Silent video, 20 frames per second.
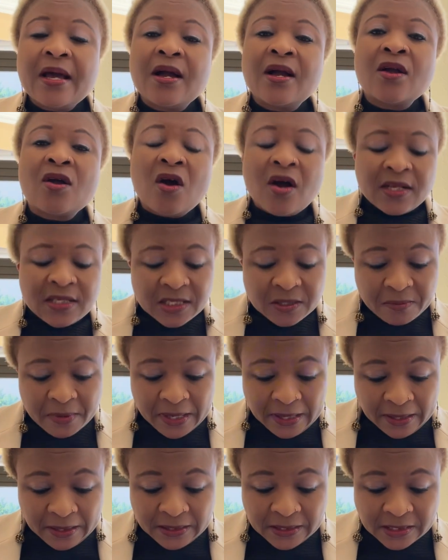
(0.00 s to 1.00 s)
God
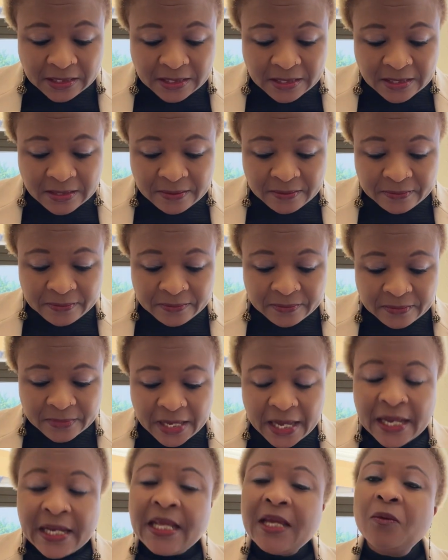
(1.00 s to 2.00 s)
speaks
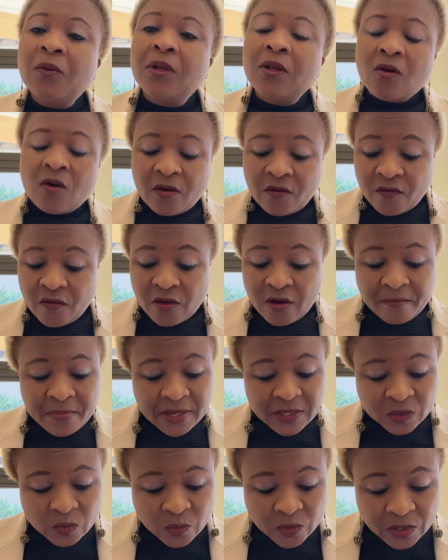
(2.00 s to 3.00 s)
and he will confirm
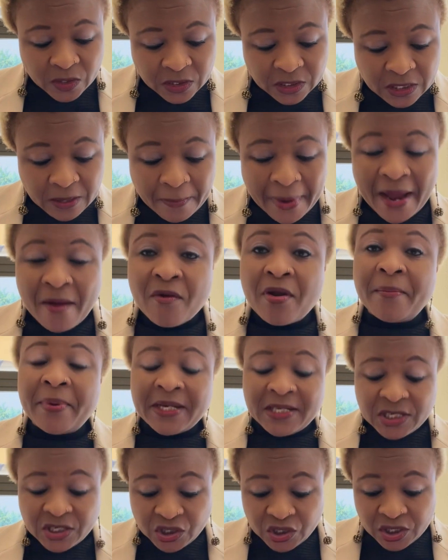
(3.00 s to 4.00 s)
his word by
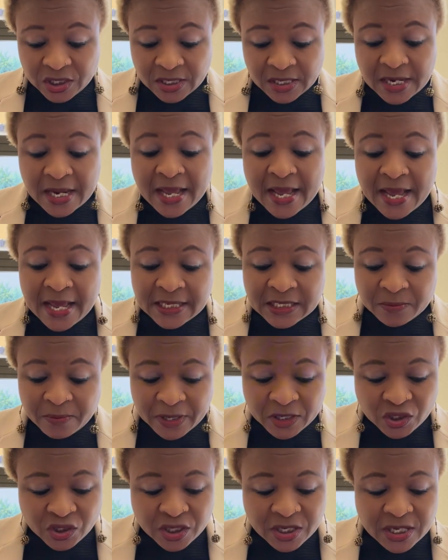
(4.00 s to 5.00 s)
repetition,
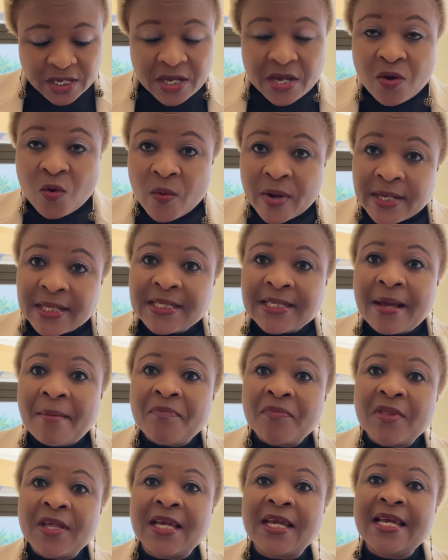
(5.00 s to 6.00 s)
especially when
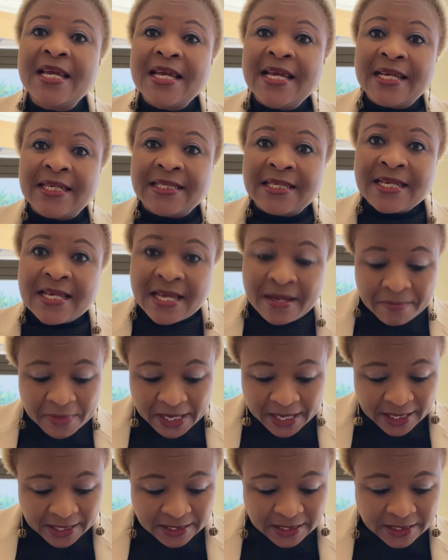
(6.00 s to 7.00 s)
something is
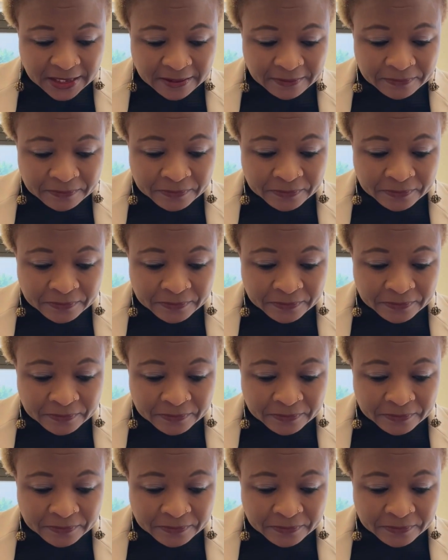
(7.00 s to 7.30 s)
imminent.